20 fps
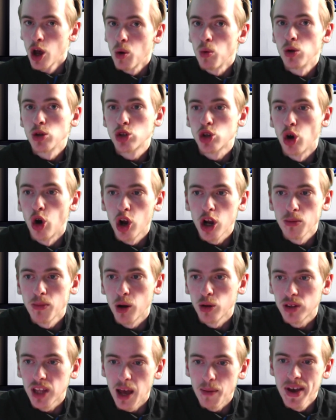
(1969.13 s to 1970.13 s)
we'll talk
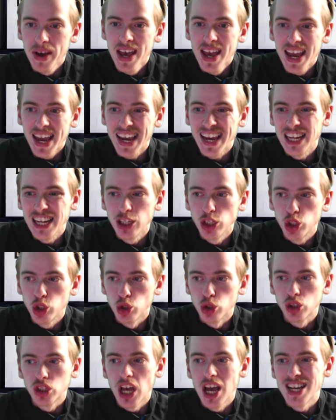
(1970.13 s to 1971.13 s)
about them in
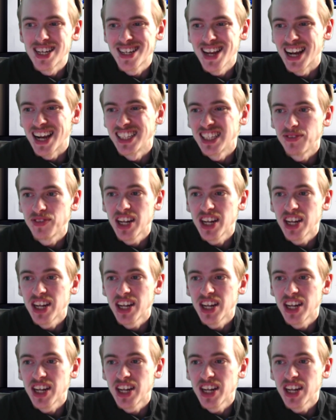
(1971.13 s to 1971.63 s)
just a second.